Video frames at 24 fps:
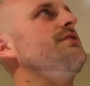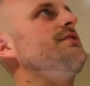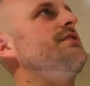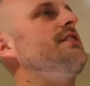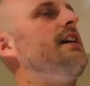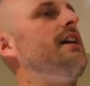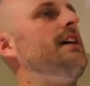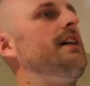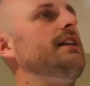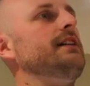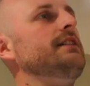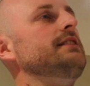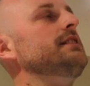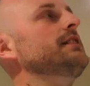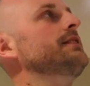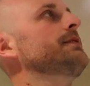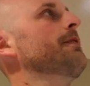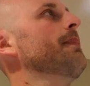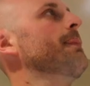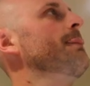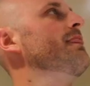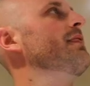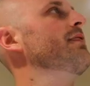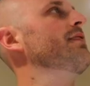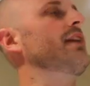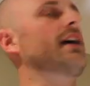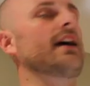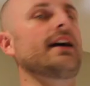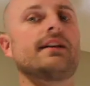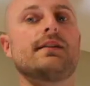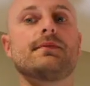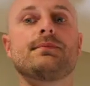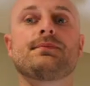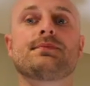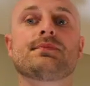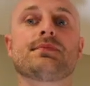side.
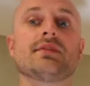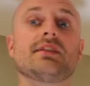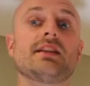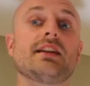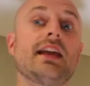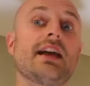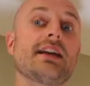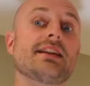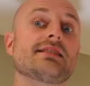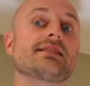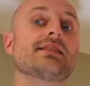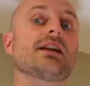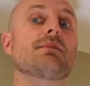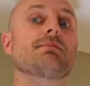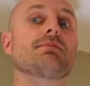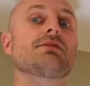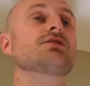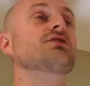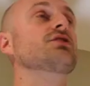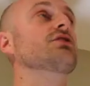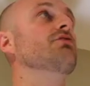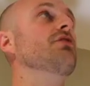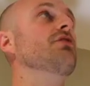Then the next step is to